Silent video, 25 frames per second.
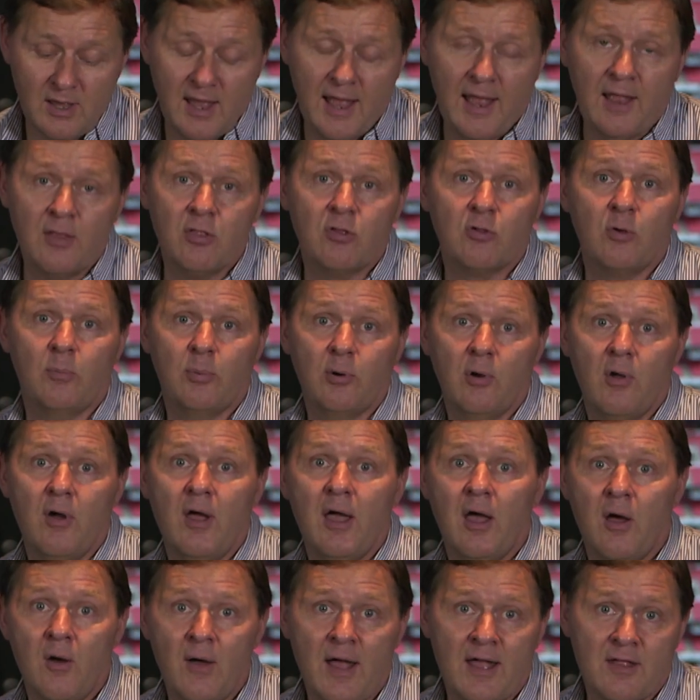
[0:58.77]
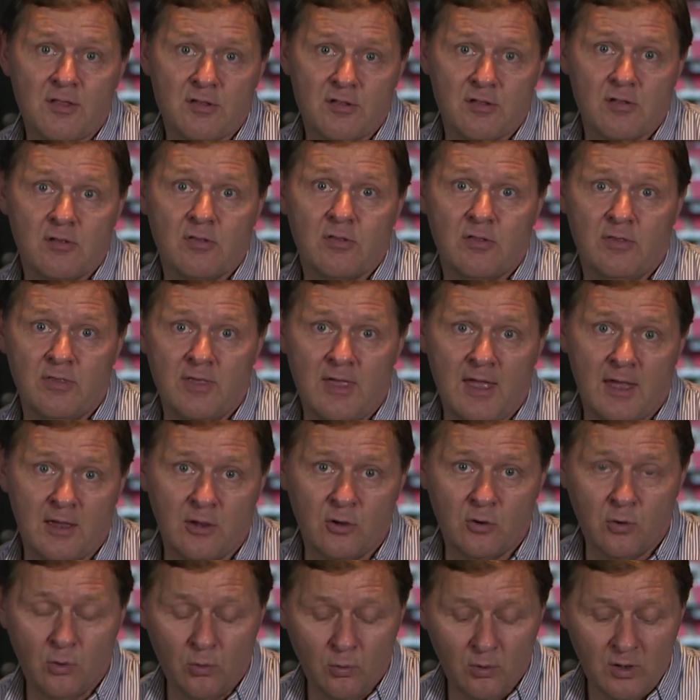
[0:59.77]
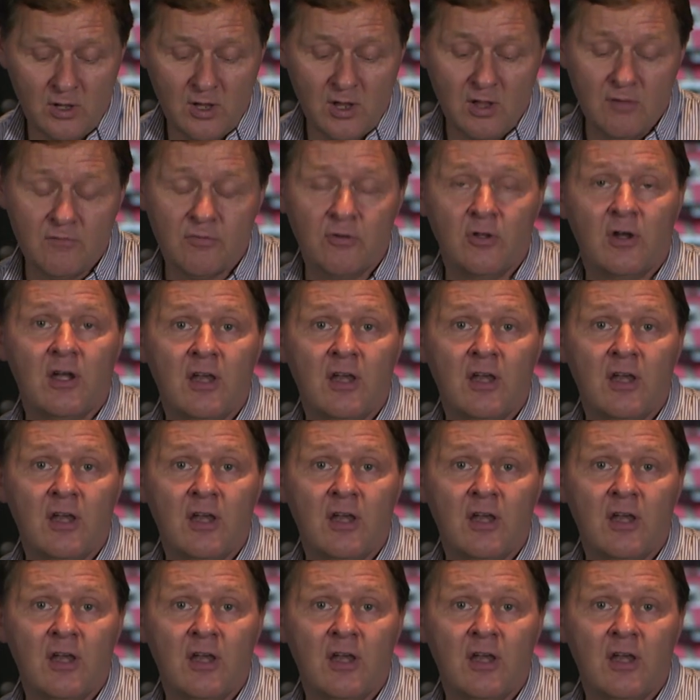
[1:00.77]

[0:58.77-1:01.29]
and to apply ice to the ankle for at